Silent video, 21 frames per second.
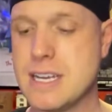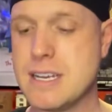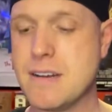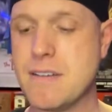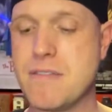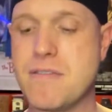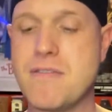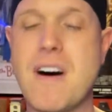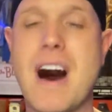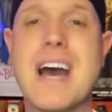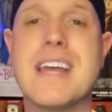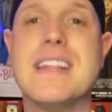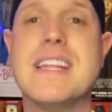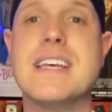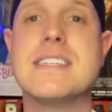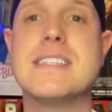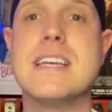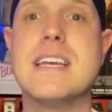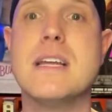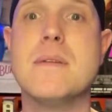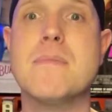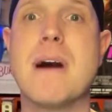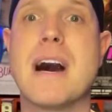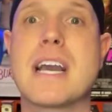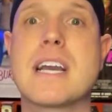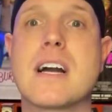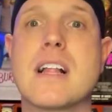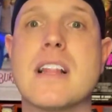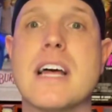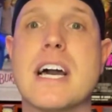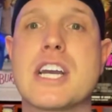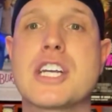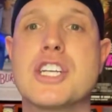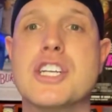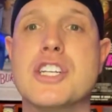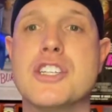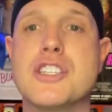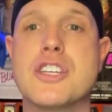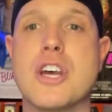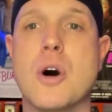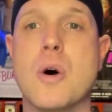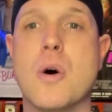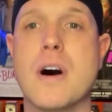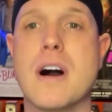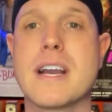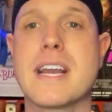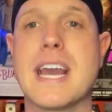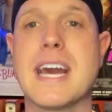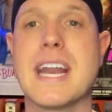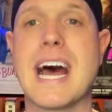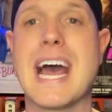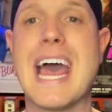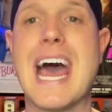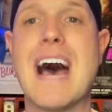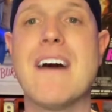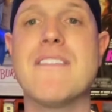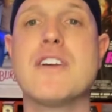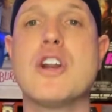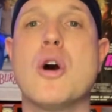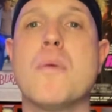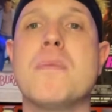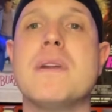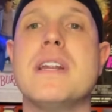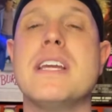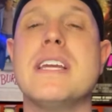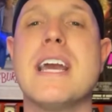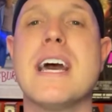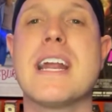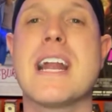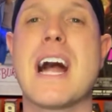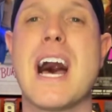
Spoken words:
find this in my collection. So again, I haven't opened it yet.